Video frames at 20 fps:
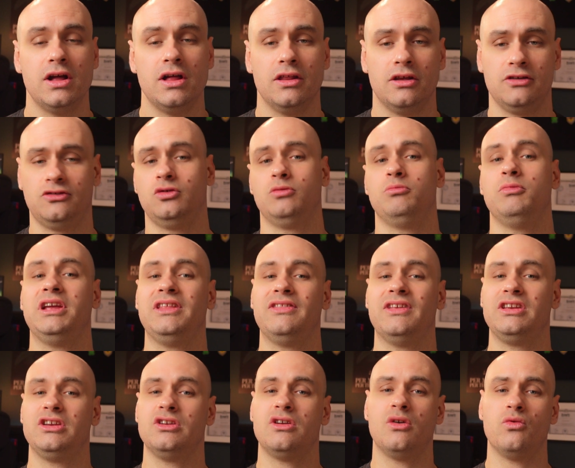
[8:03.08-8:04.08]
This would mean
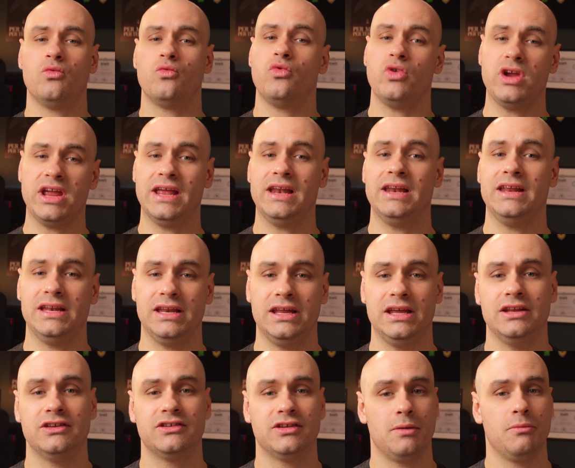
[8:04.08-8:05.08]
that you don't really
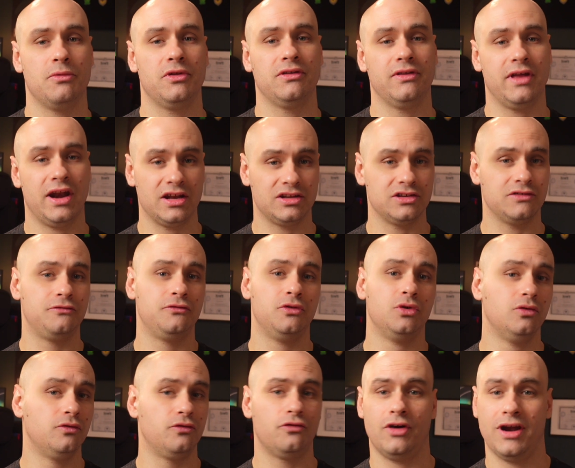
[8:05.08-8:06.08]
need something that has a
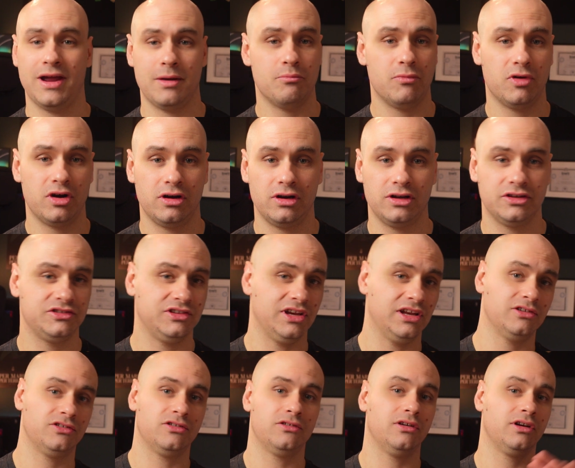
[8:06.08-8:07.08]
full frame mirrorless
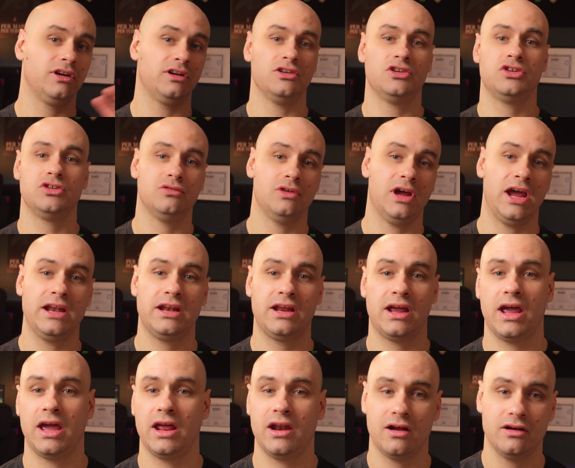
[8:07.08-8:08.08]
sensor and can shoot
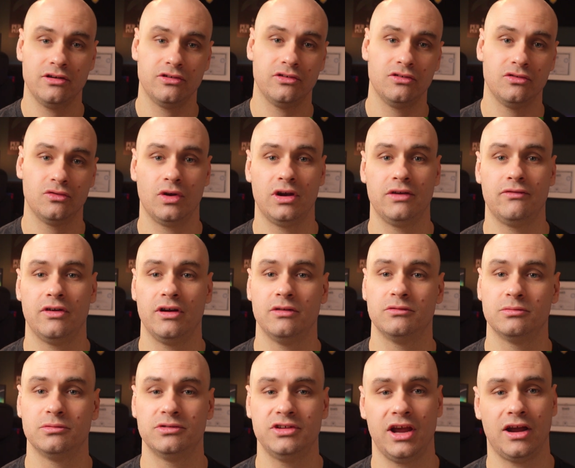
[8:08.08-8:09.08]
8K at 120
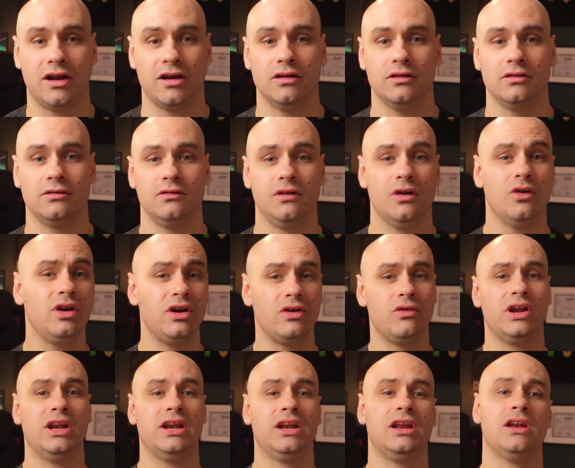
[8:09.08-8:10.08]
frames per second. You only
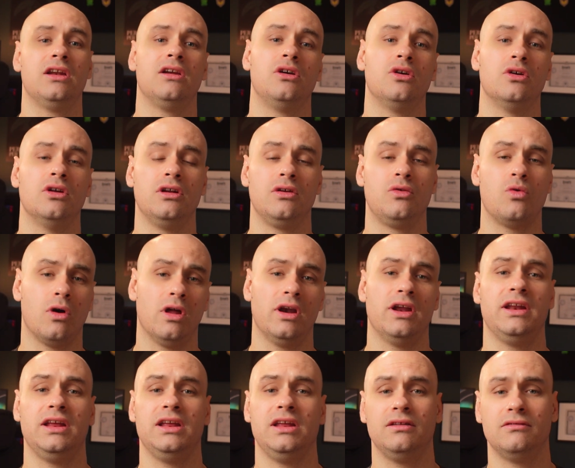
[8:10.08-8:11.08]
really need a good
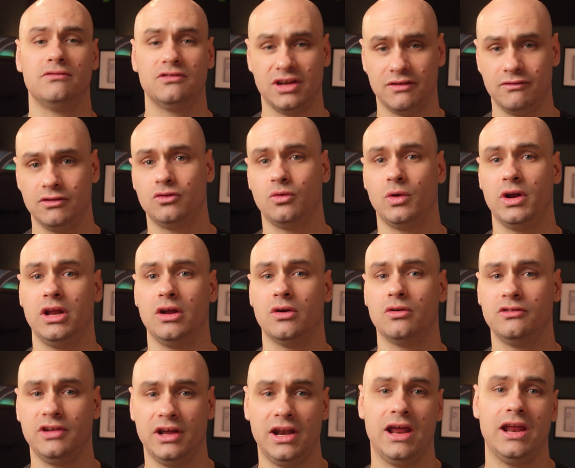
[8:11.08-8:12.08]
quality 720 or
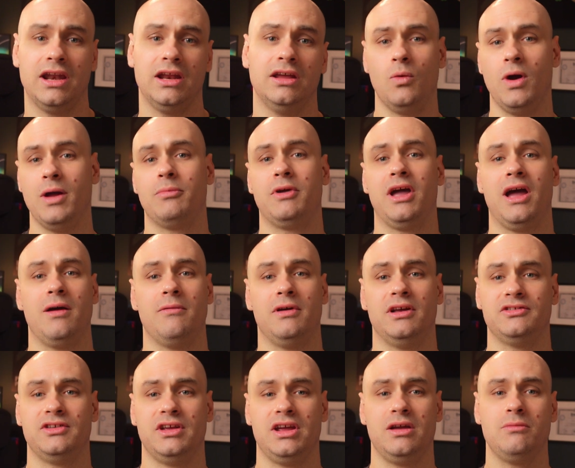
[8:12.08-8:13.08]
1080 webcam,
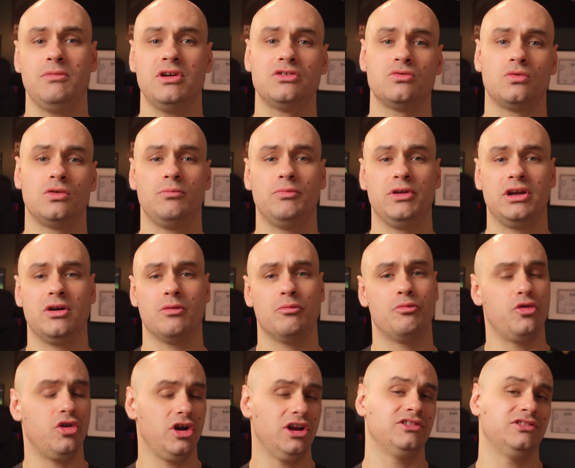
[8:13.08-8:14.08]
as the image will be
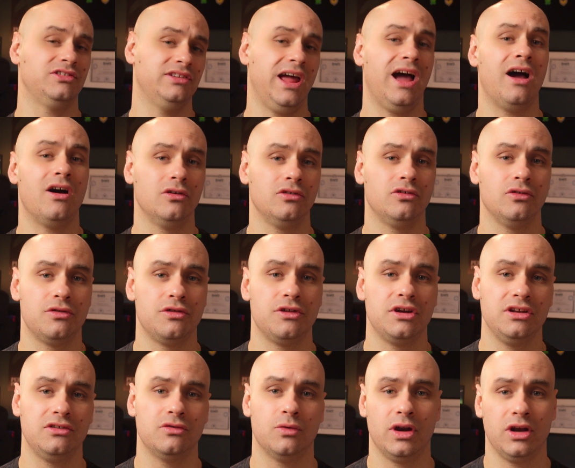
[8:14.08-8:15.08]
compressed down to
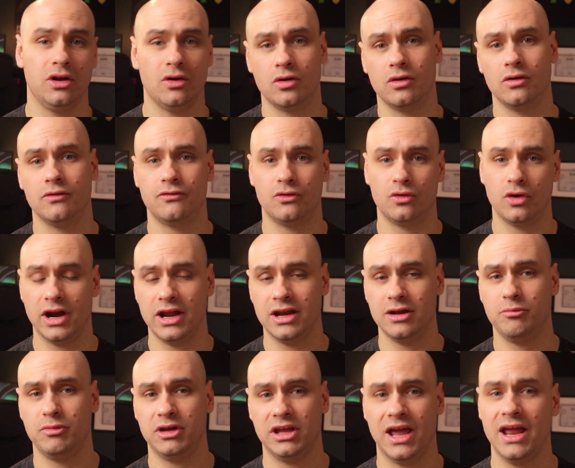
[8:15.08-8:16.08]
320 or
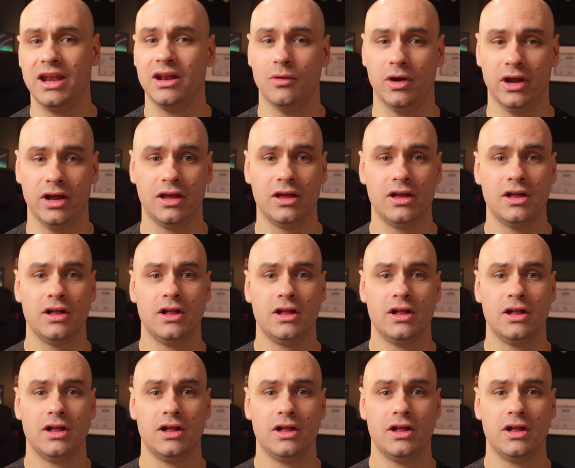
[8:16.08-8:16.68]
480p anyway.